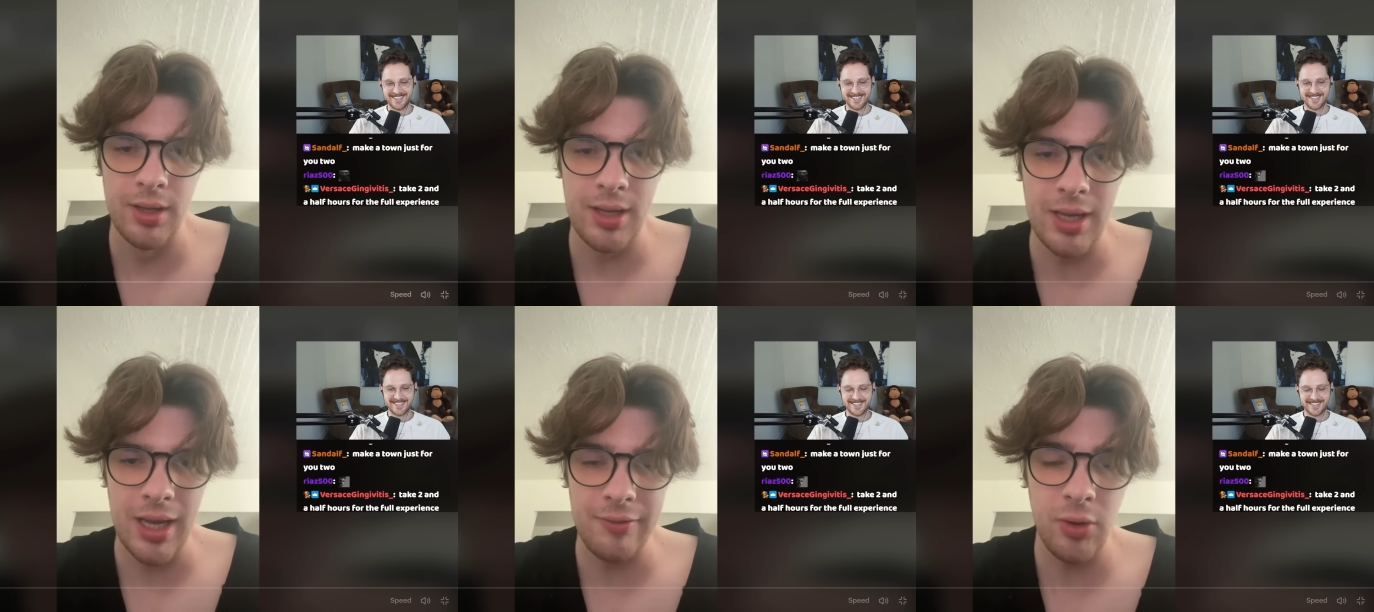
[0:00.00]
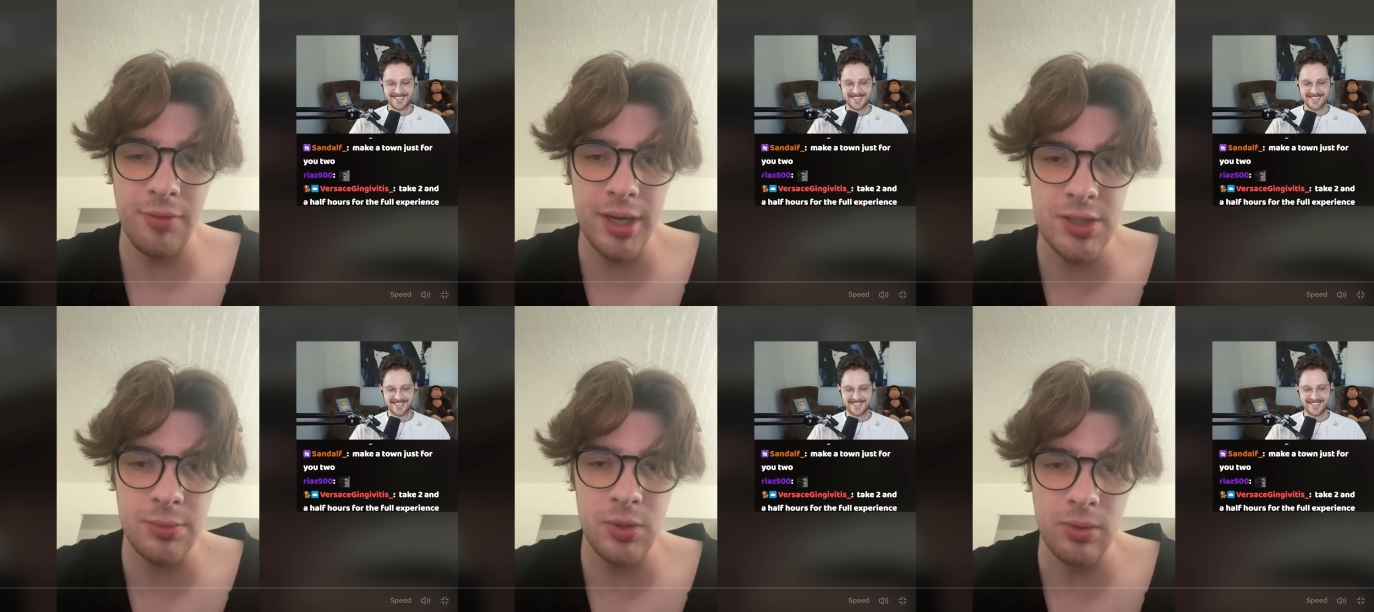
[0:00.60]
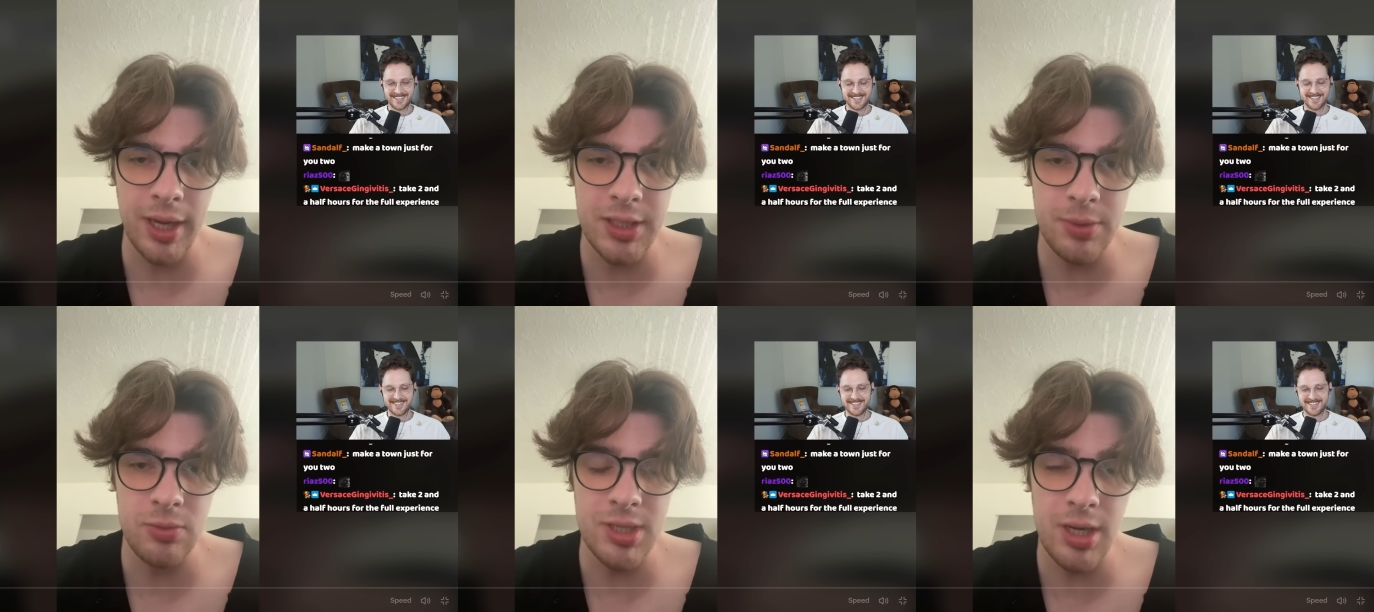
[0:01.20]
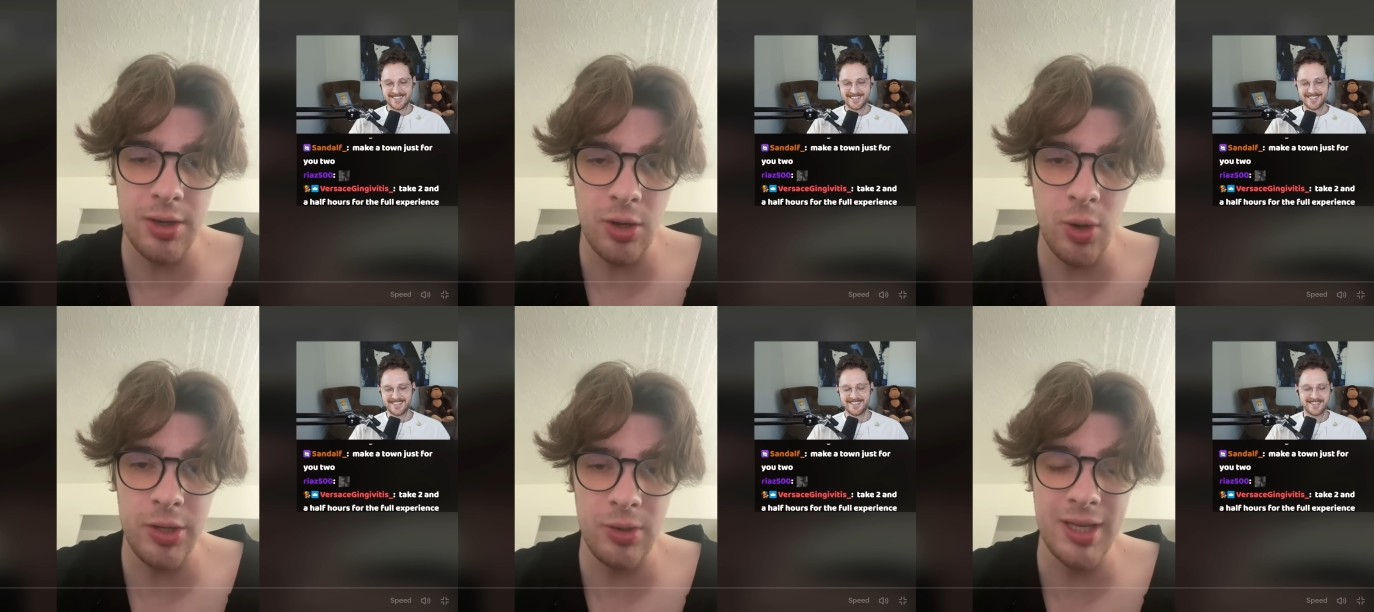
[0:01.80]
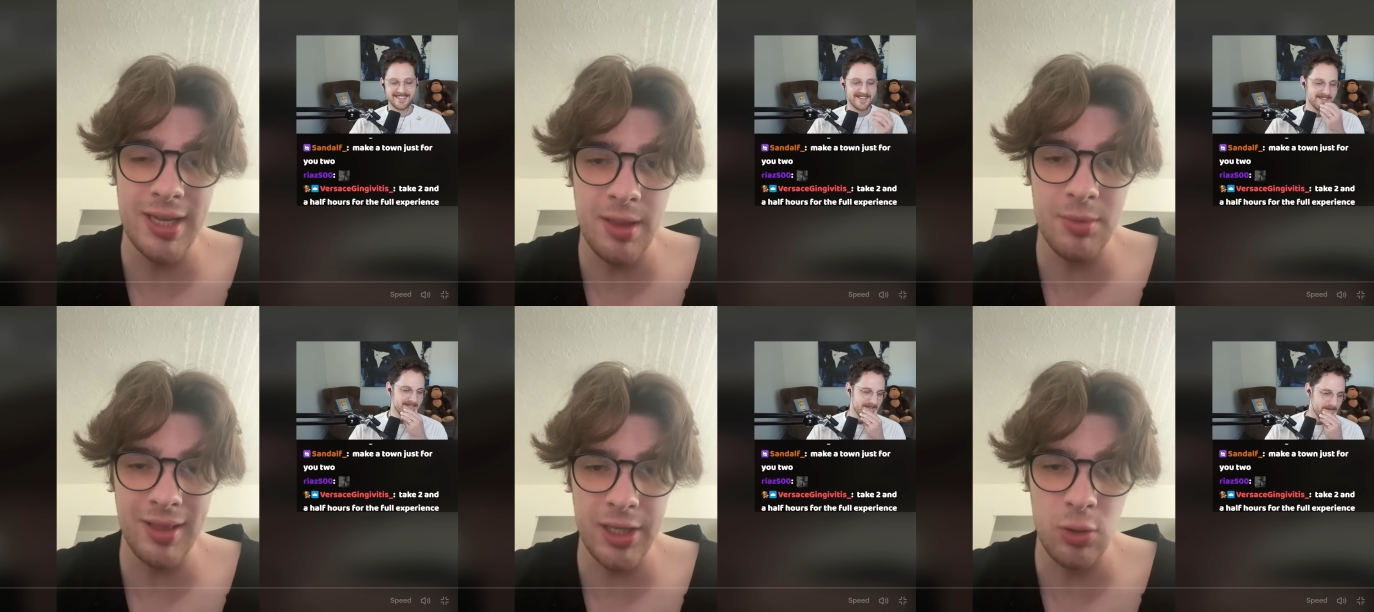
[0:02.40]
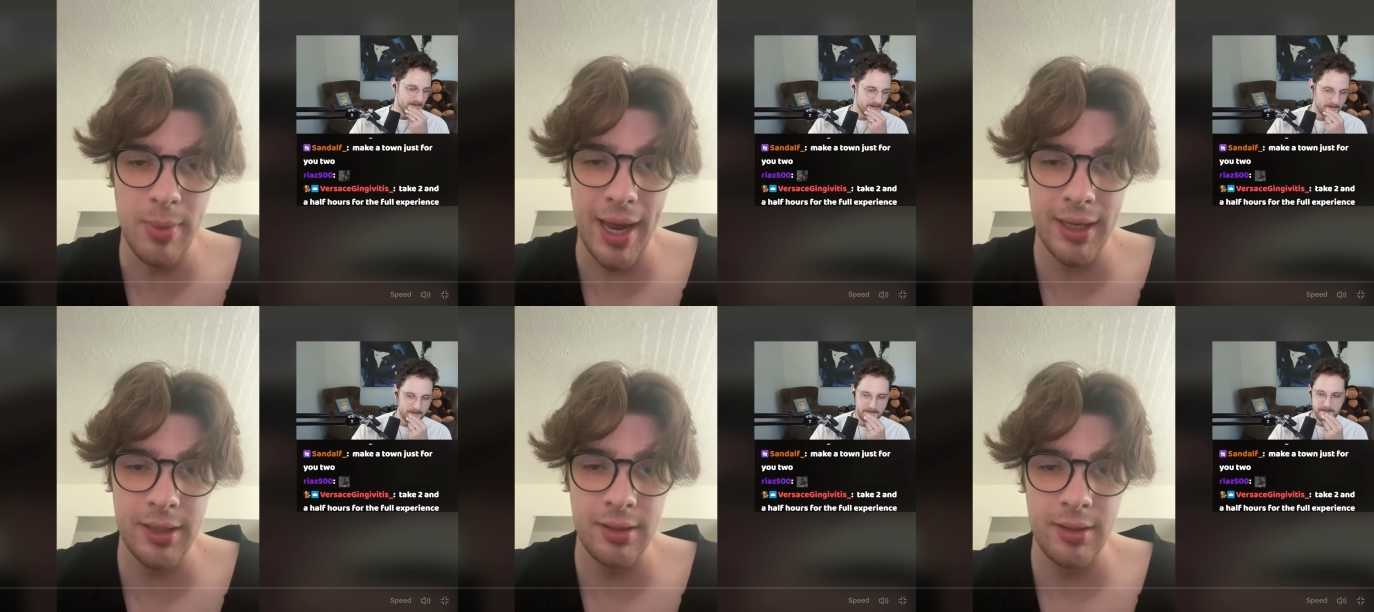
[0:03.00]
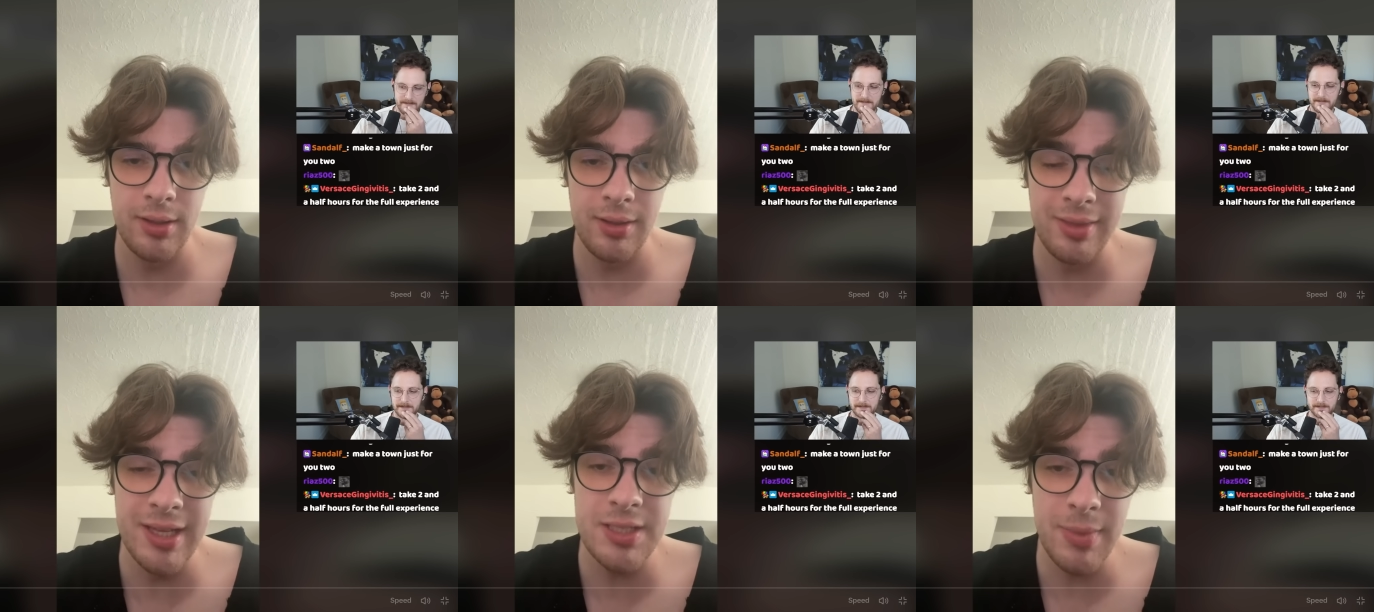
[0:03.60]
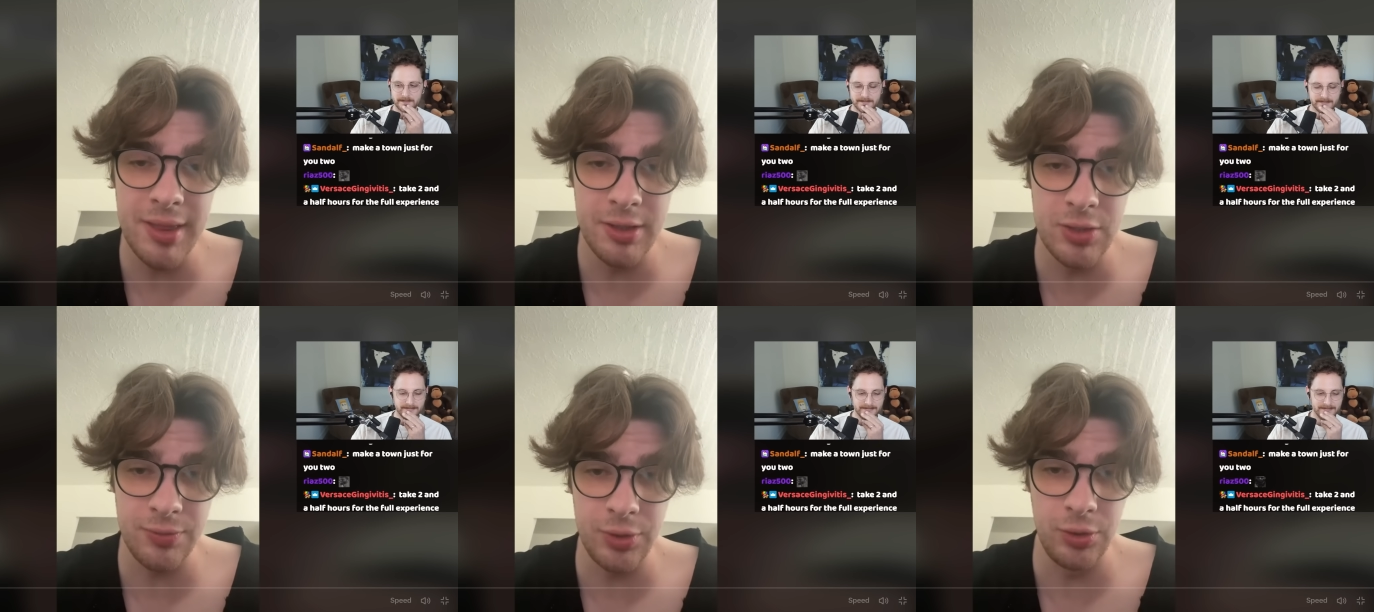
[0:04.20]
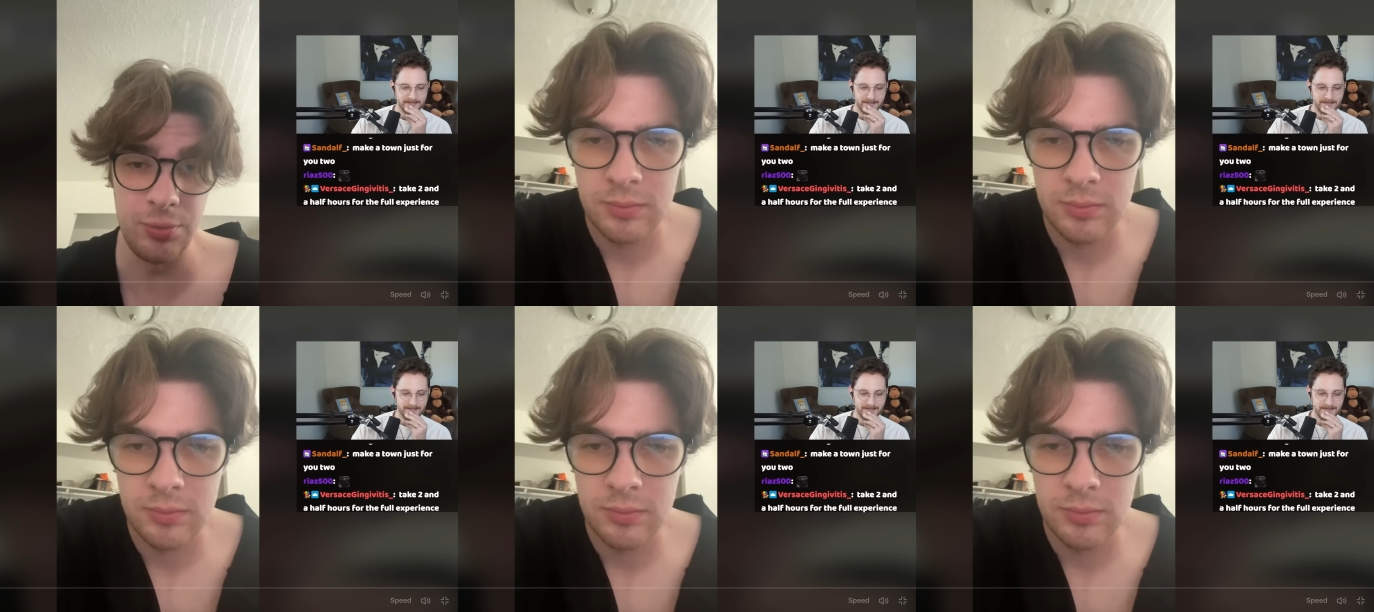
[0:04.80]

Speaker 1: Have you ever had someone you liked, but you did not know how you could get them to like you back? Mm-hmm. This method is for you.